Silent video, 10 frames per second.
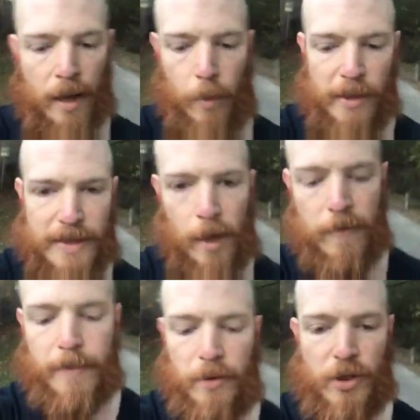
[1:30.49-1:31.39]
And when you tell
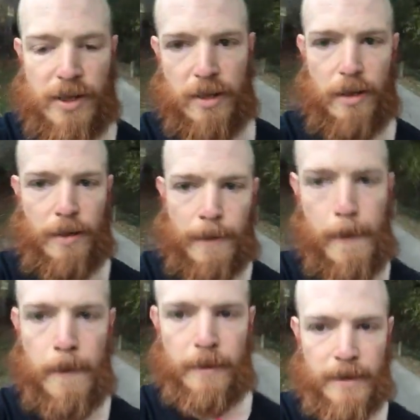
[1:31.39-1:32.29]
people just to
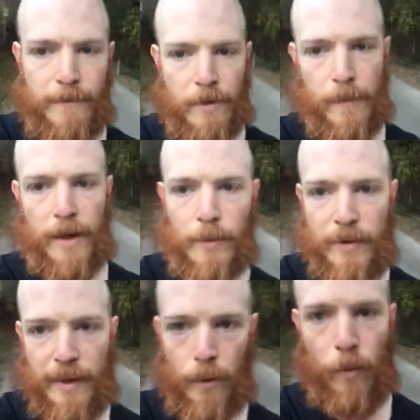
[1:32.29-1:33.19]
give their body
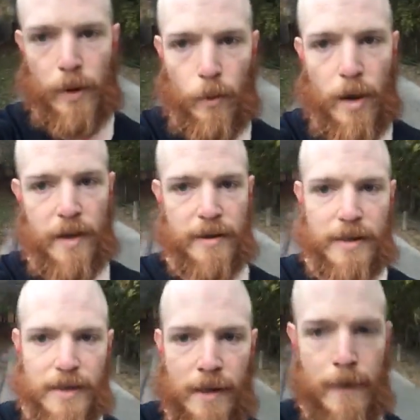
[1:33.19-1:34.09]
what it
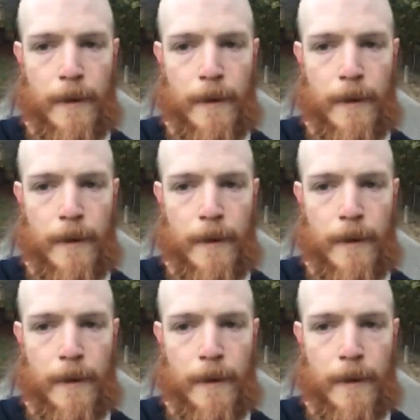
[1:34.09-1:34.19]
wants,